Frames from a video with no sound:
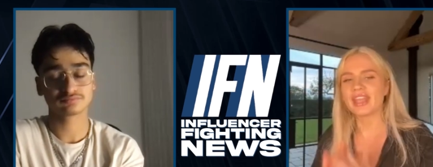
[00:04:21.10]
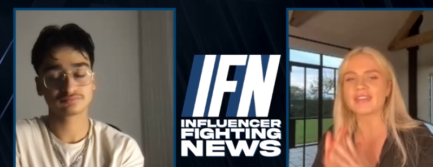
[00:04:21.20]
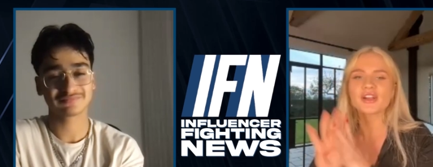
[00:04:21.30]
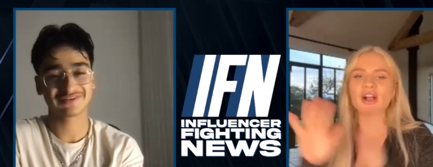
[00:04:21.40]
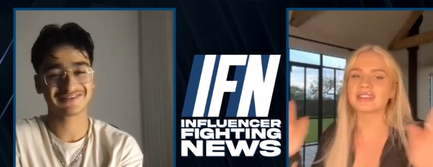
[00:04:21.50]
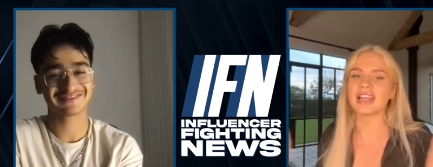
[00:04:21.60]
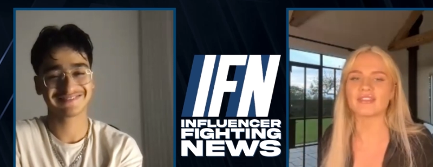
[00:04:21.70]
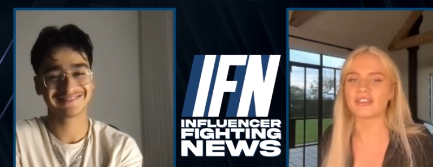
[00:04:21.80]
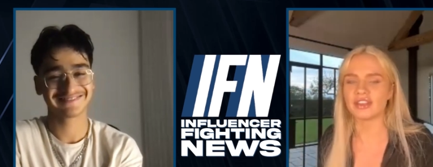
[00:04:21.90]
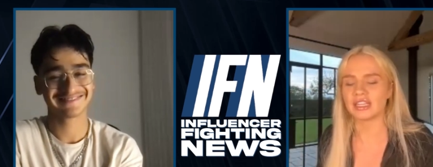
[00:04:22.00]
Speaker 1: in regards to
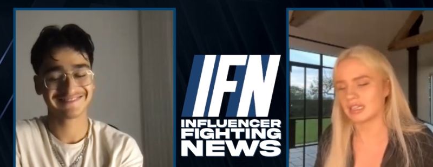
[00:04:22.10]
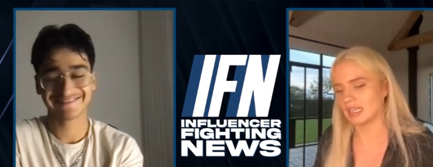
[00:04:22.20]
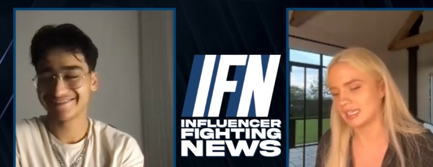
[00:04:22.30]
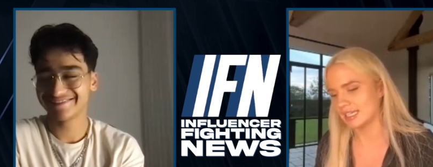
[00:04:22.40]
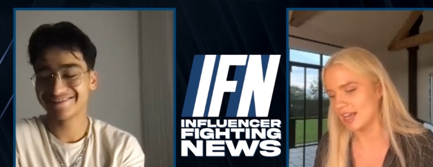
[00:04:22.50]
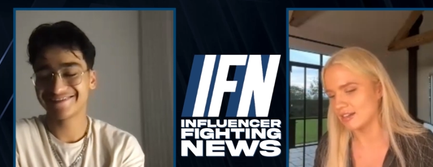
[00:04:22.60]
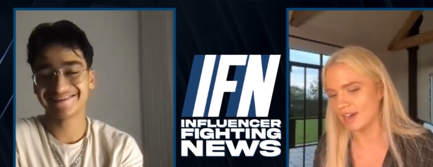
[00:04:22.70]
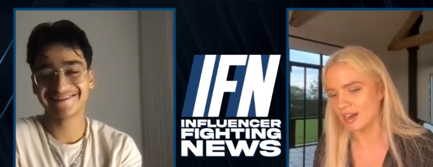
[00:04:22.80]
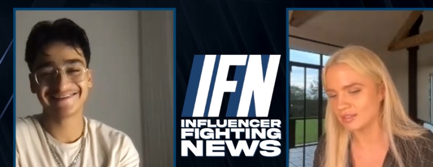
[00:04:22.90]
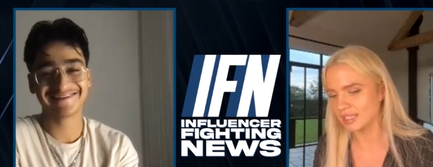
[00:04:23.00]
everything like
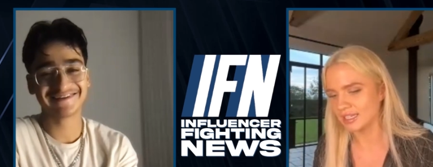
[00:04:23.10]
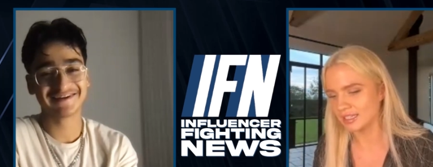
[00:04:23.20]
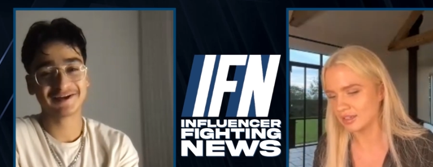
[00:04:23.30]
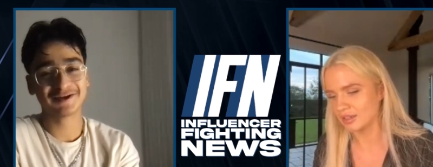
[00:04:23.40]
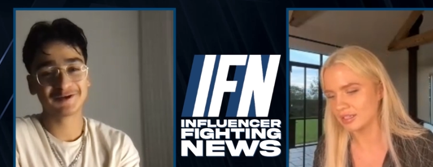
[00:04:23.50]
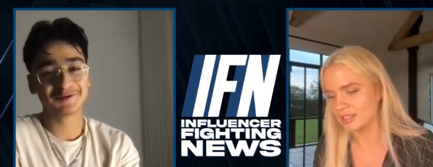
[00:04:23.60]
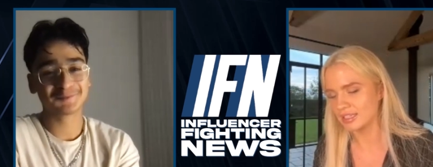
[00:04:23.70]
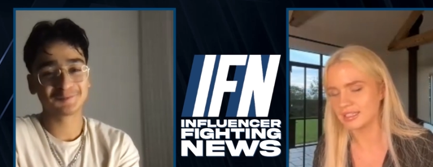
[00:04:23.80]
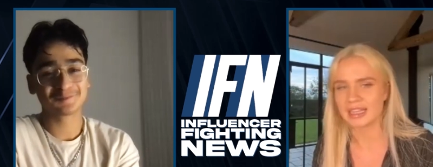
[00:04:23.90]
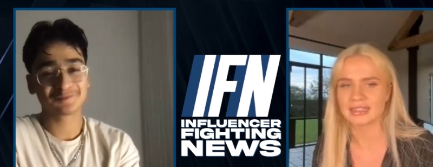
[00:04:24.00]
around it, you know, it's
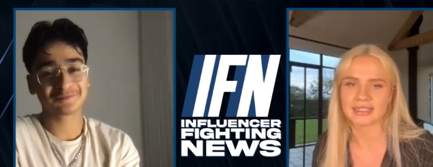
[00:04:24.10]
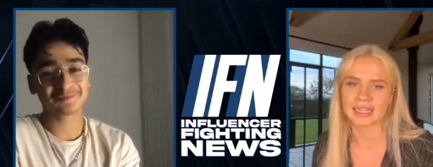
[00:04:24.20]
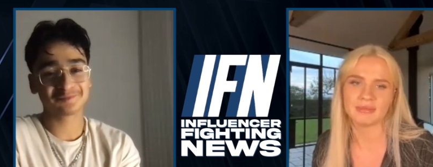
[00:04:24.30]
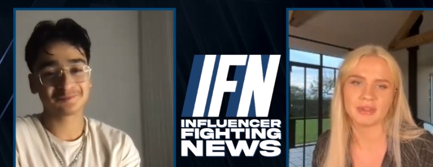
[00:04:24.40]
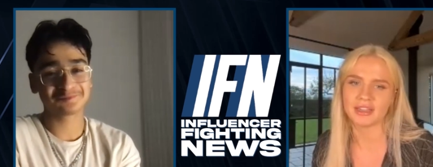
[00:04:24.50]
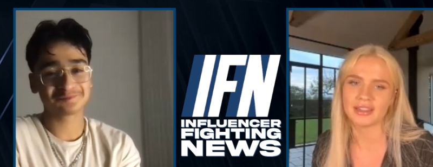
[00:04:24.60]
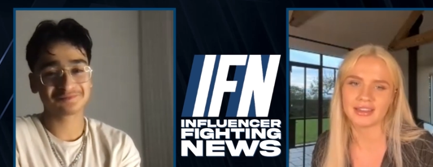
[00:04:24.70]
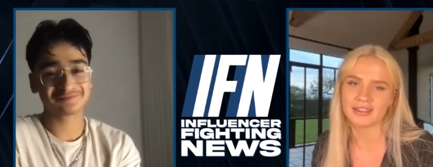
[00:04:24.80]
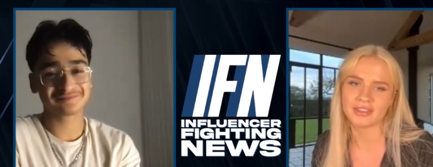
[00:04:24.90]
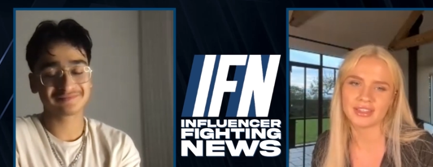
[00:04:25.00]
it's entertainment at the end
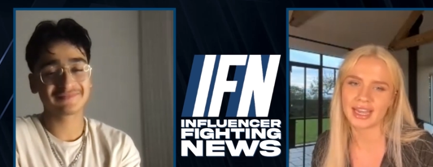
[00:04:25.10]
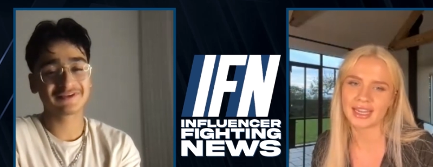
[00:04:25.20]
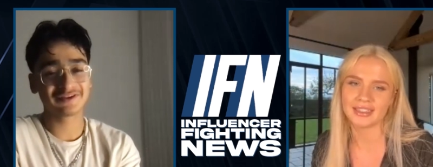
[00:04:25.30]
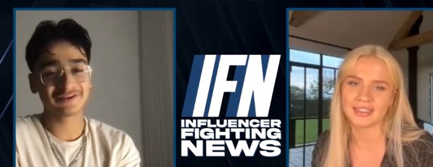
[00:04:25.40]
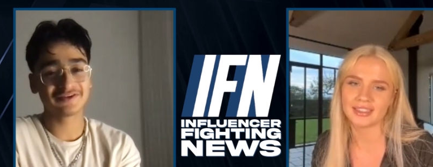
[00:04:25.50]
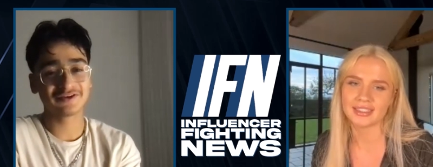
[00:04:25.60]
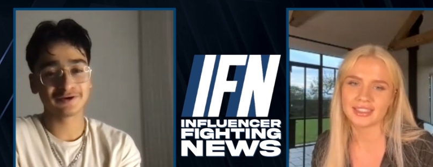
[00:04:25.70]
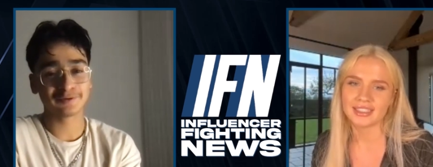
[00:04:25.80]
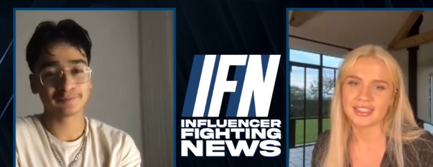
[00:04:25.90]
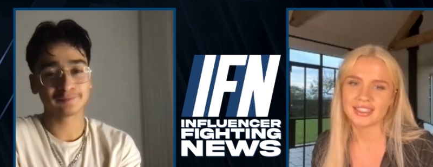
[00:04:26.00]
of the day, and
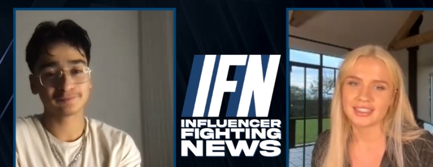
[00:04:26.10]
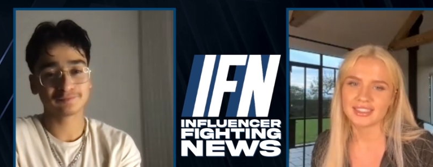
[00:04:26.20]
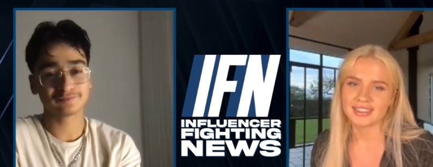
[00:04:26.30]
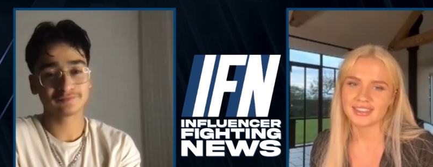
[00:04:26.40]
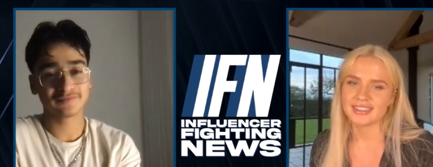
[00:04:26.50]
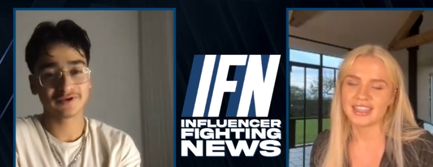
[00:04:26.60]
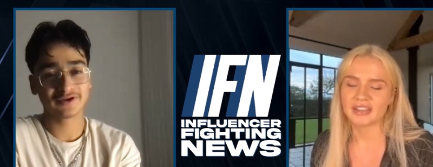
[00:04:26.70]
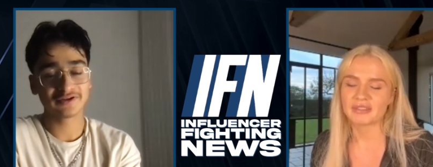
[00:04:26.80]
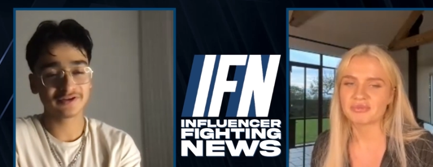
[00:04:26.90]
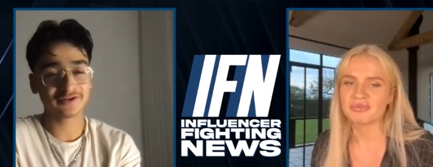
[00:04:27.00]
yeah, yeah.
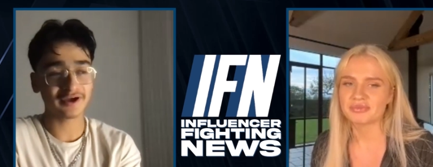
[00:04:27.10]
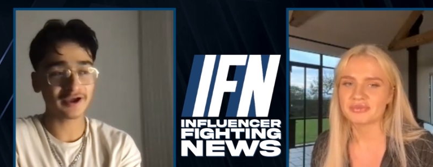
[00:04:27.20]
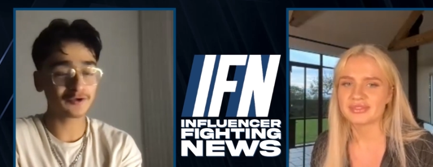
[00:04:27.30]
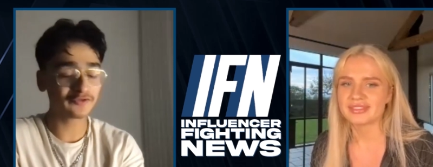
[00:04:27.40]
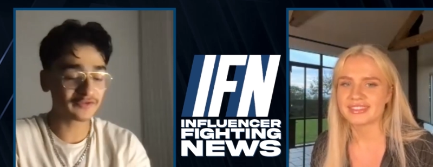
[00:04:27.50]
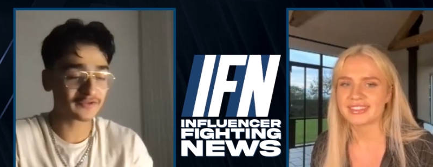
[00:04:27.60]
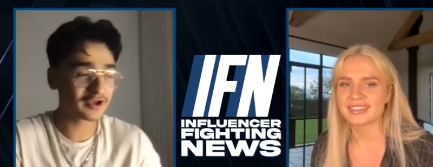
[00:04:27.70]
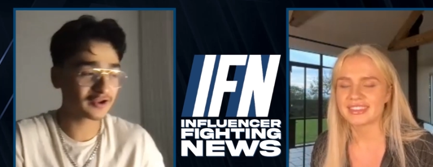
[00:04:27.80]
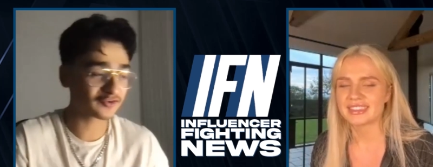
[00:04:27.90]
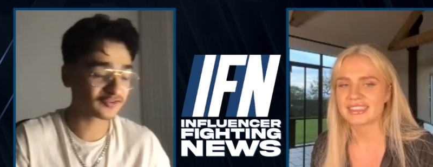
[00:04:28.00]
Speaker 2: Yeah, and you did
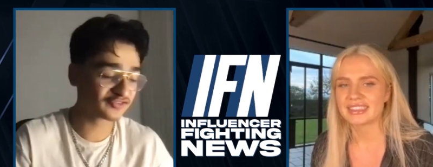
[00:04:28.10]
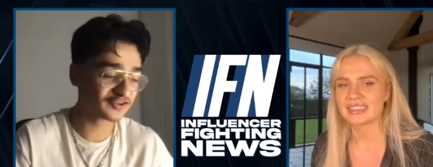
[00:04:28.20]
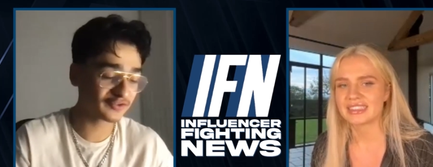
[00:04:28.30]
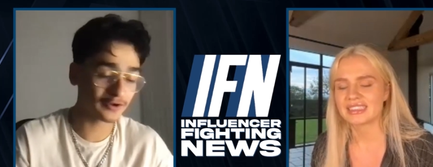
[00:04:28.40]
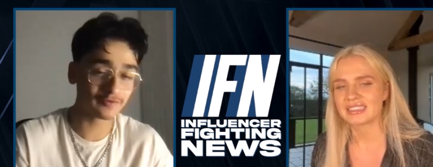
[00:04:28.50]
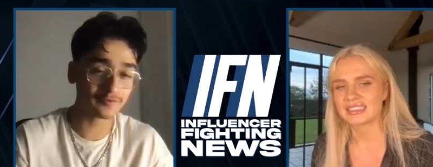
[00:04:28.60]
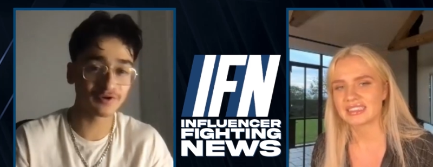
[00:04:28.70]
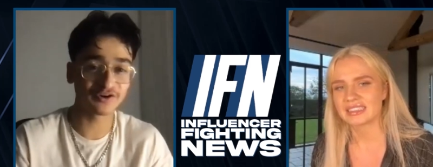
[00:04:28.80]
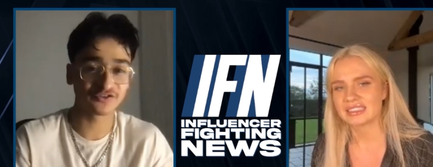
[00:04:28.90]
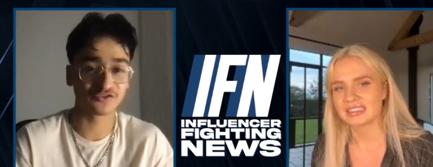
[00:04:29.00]
get a shit ton of
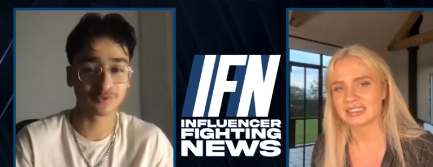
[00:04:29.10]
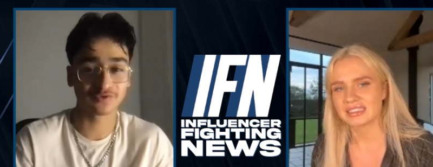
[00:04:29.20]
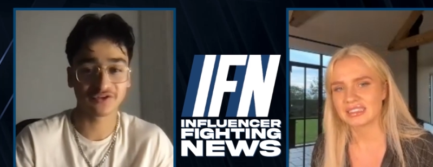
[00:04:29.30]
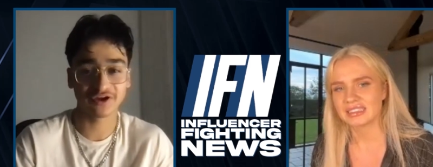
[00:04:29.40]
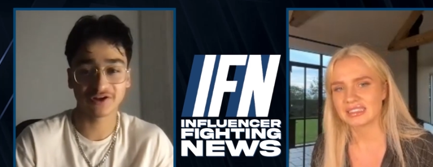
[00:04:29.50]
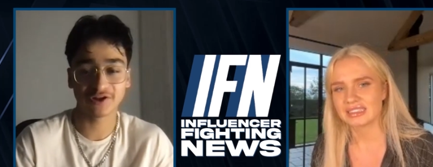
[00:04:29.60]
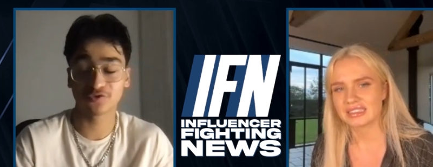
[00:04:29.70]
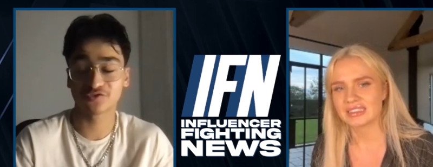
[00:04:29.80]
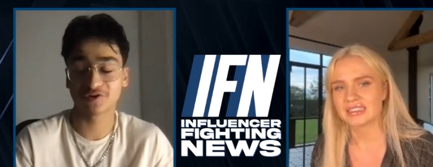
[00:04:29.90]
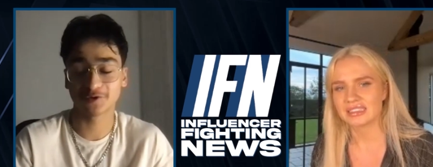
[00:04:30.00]
impressions with that. That
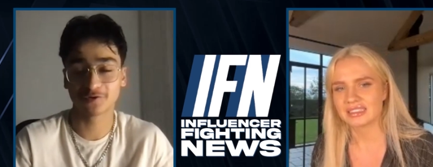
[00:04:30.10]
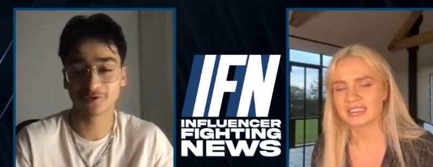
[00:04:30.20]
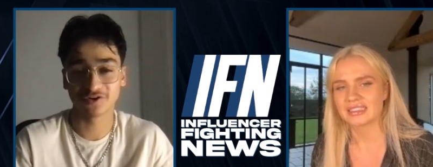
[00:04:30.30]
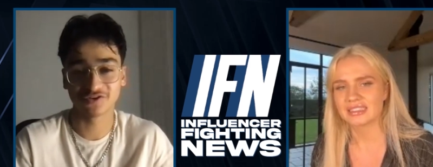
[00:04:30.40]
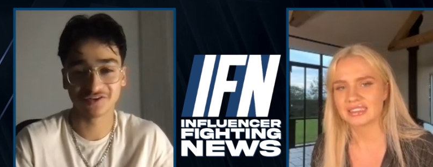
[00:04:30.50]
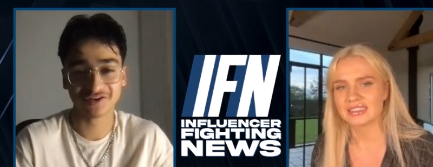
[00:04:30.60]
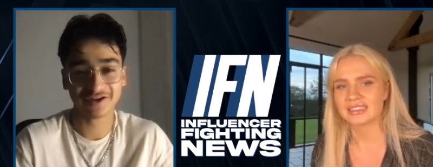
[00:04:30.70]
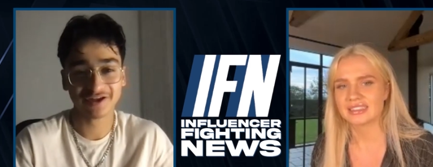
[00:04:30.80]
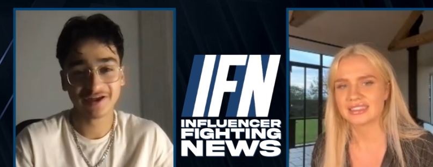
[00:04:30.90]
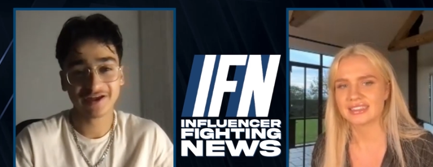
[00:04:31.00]
was very crazy.
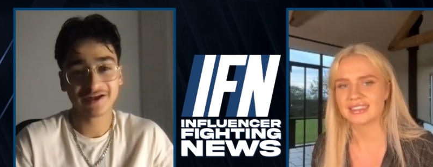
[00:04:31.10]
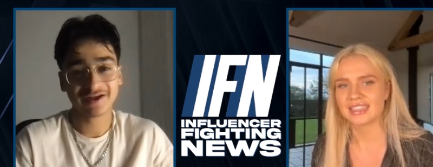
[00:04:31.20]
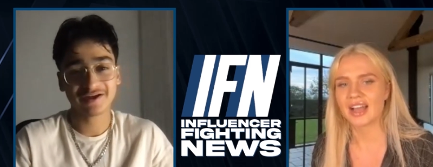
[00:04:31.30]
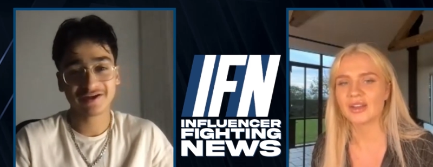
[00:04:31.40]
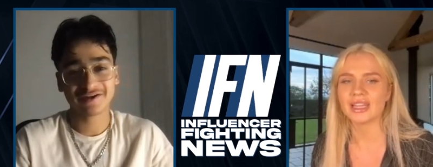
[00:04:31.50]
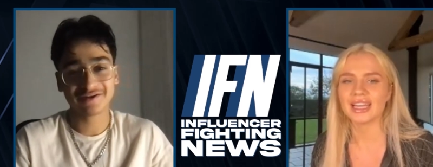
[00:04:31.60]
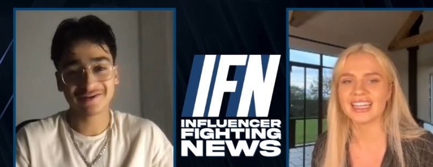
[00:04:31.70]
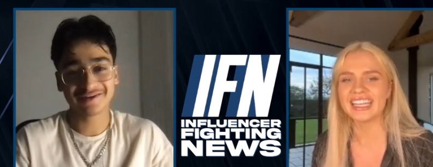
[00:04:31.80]
Speaker 1: Oh yeah.